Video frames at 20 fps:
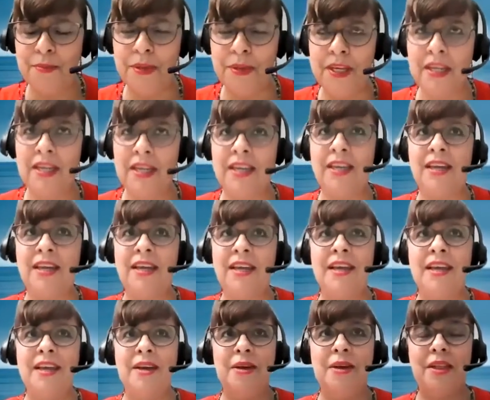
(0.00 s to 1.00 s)
me.
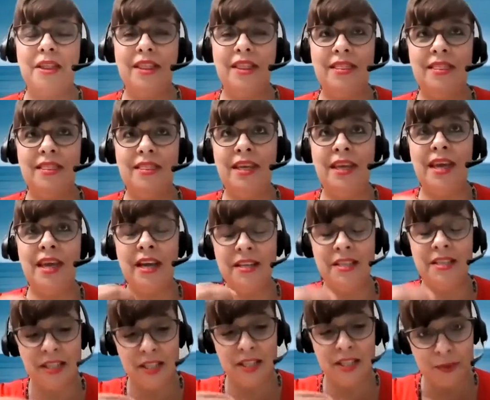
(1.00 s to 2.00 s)
The
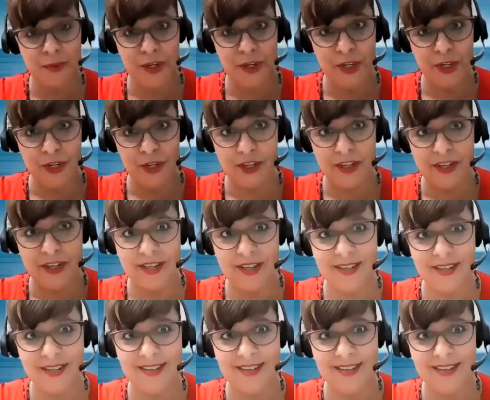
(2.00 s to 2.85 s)
idea is pretty good.